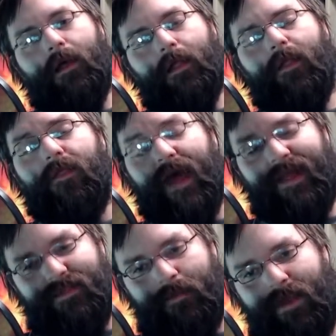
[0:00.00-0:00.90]

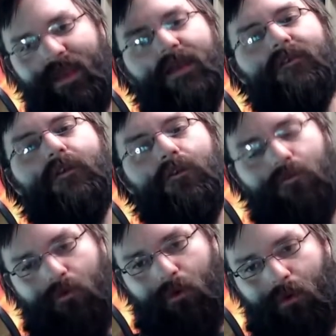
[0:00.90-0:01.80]
That to me is
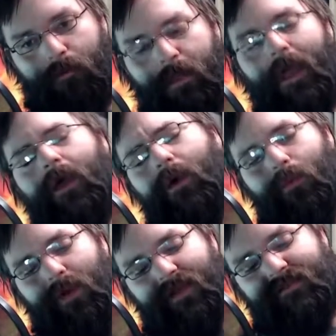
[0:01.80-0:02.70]
control.
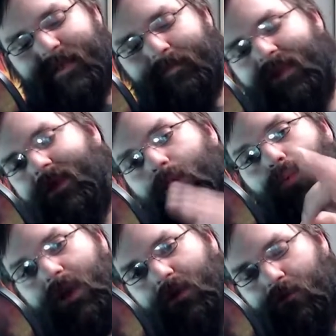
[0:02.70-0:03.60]
Whereas something like
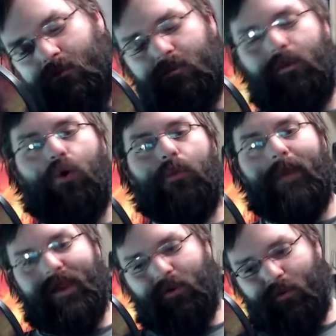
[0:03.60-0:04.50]
Windows or
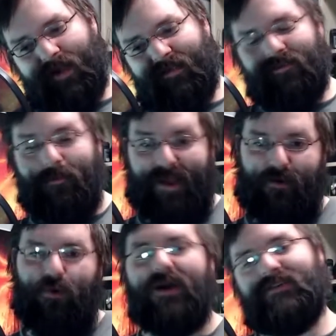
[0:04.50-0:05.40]
Mac OS, Mac
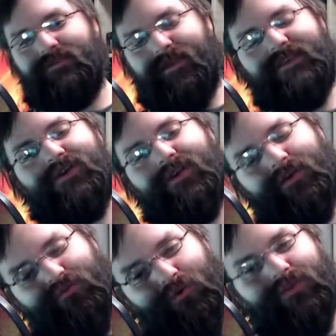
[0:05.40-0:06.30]
OS is basically
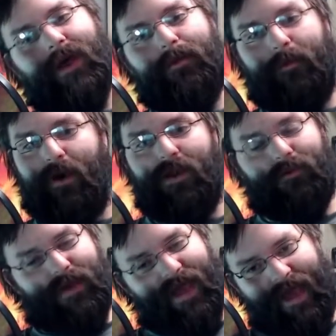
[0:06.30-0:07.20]
controlled top to bottom
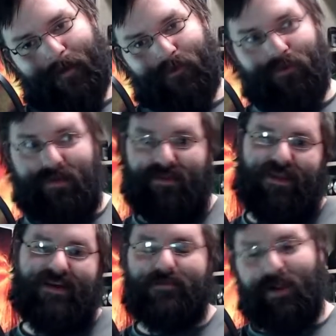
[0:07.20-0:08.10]
by Apple, and the
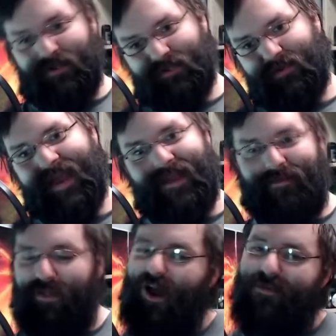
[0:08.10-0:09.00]
experience you get
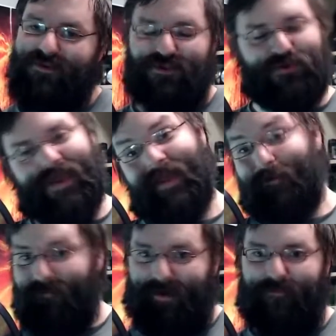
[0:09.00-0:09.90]
and the options you get are
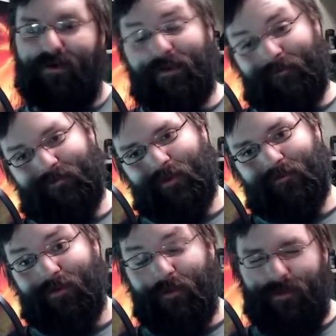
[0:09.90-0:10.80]
very fucking few and
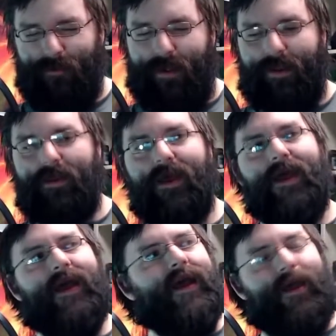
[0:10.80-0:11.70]
far between.
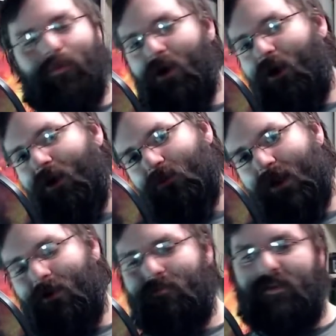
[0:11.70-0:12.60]
And what
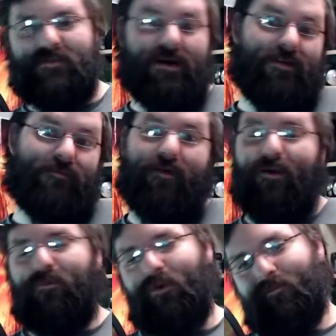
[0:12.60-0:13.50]
hardware it runs on is very
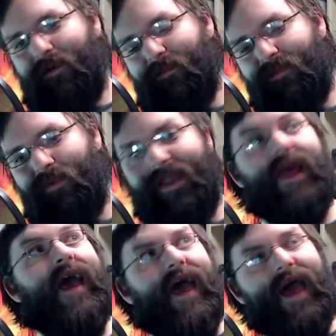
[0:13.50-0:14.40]
few and far between.
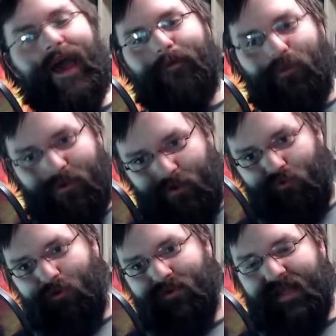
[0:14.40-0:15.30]
Apple
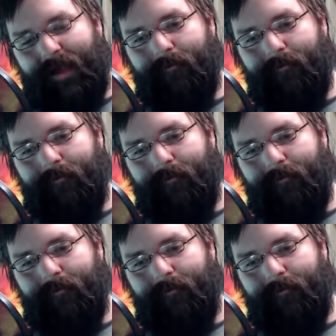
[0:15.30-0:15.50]
controls that.